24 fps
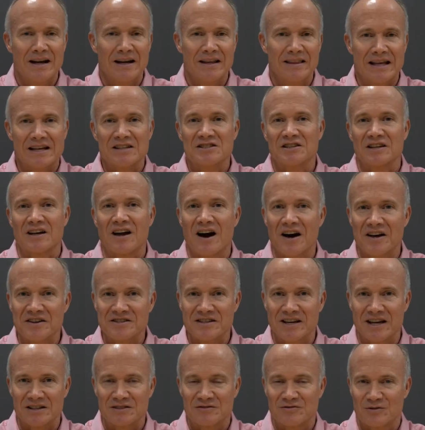that's the
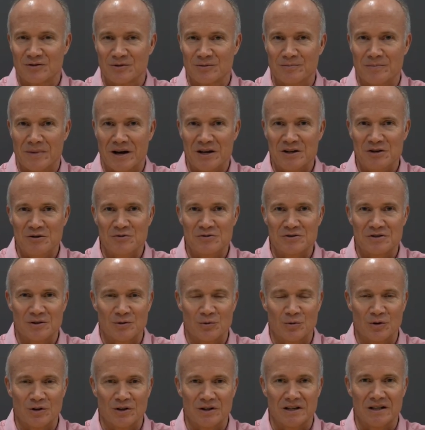context for my use of the
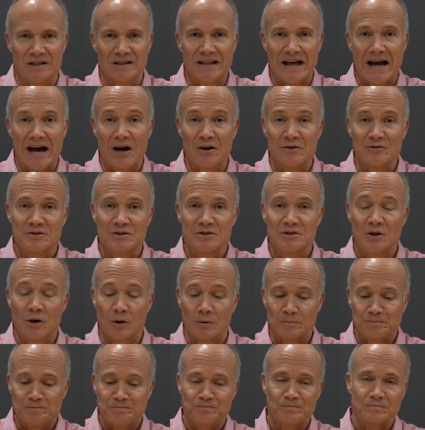word allows.
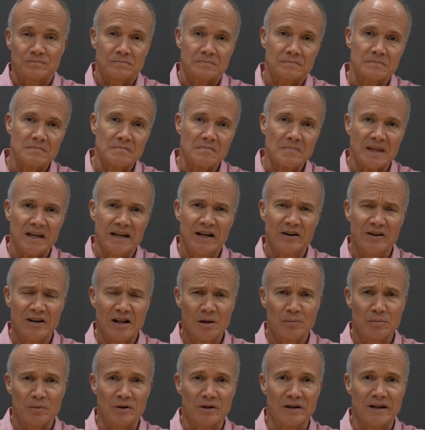So, here in
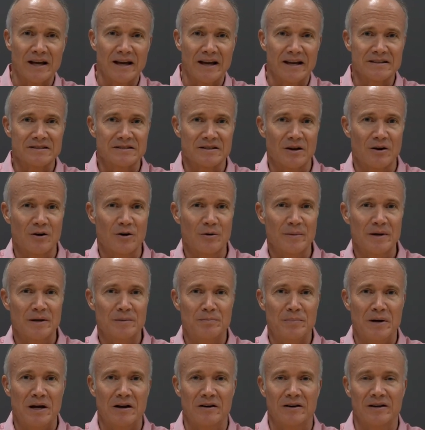Alberta, as a home
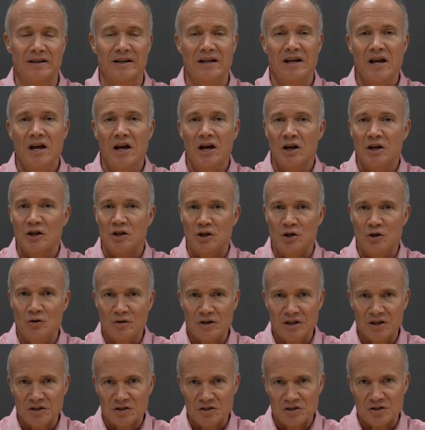ed parent, you
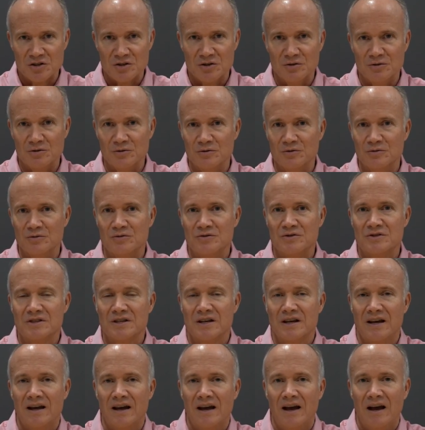can choose
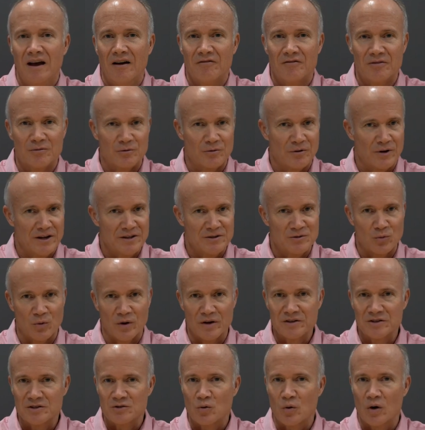from grades 1
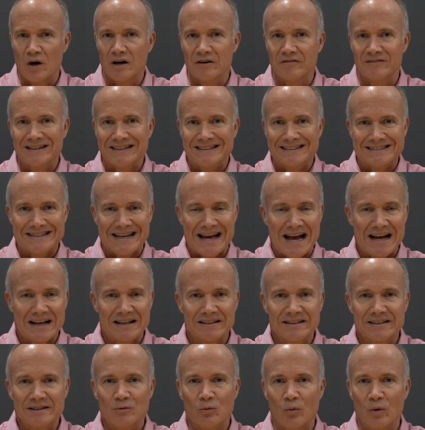to 12
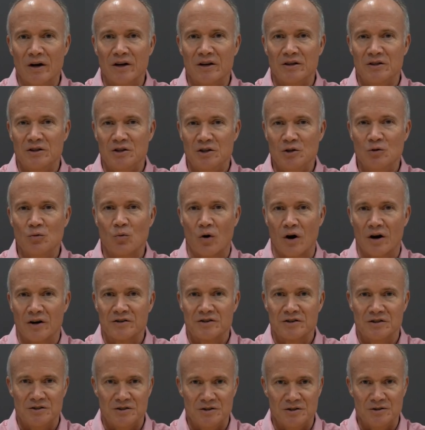exactly what you want
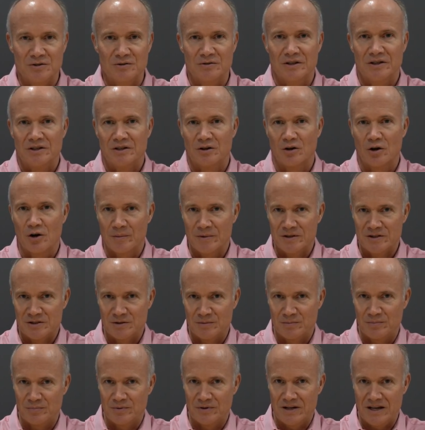to do in your home
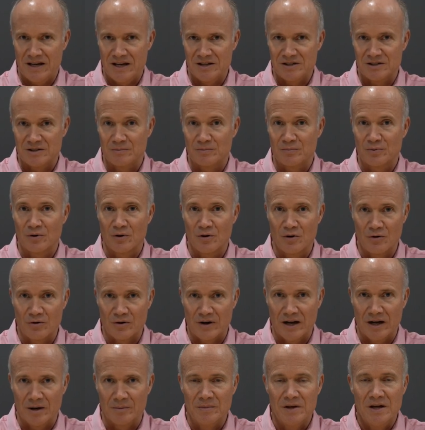education
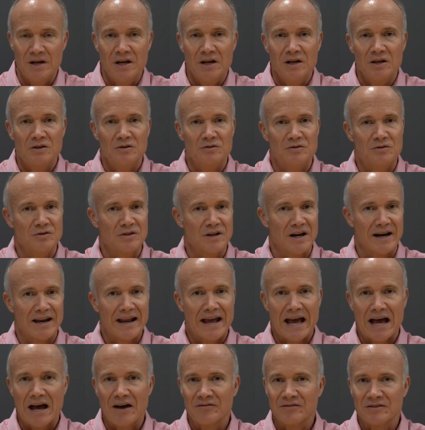program. You do not
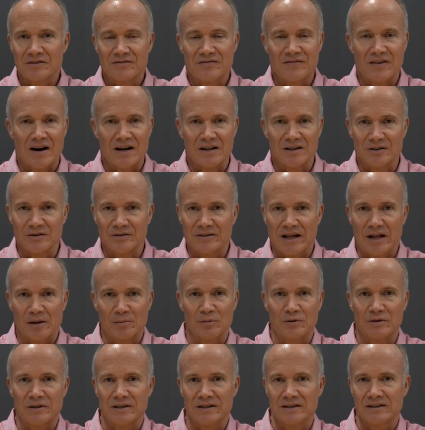have to follow the
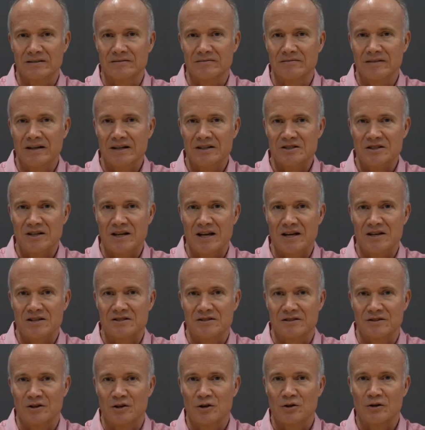Alberta
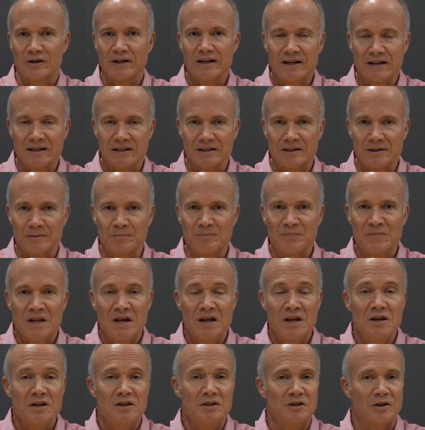education curriculum.
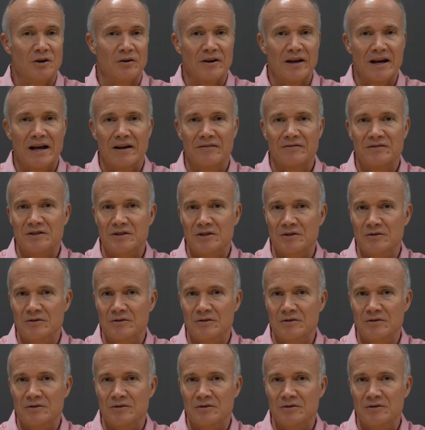You don't have to